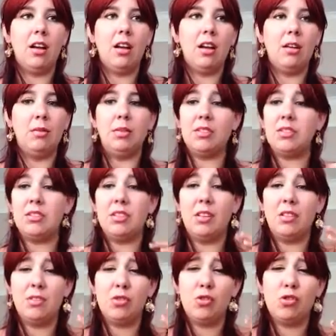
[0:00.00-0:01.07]
it was
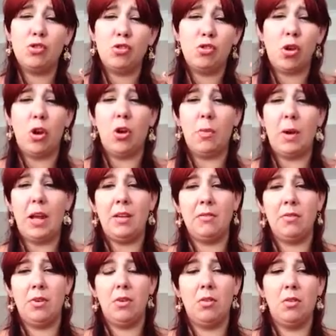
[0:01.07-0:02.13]
so
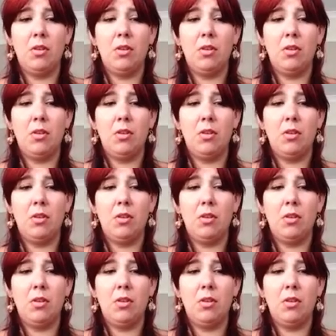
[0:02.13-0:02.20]
painful.